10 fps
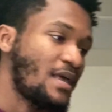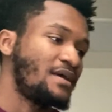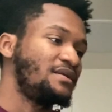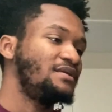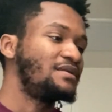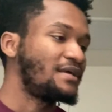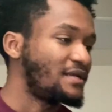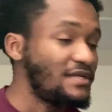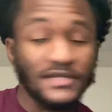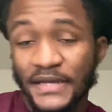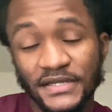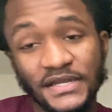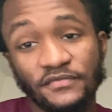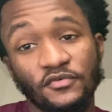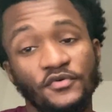I need that. I need that. I need
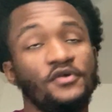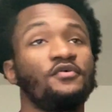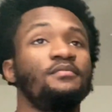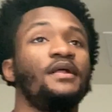that for real.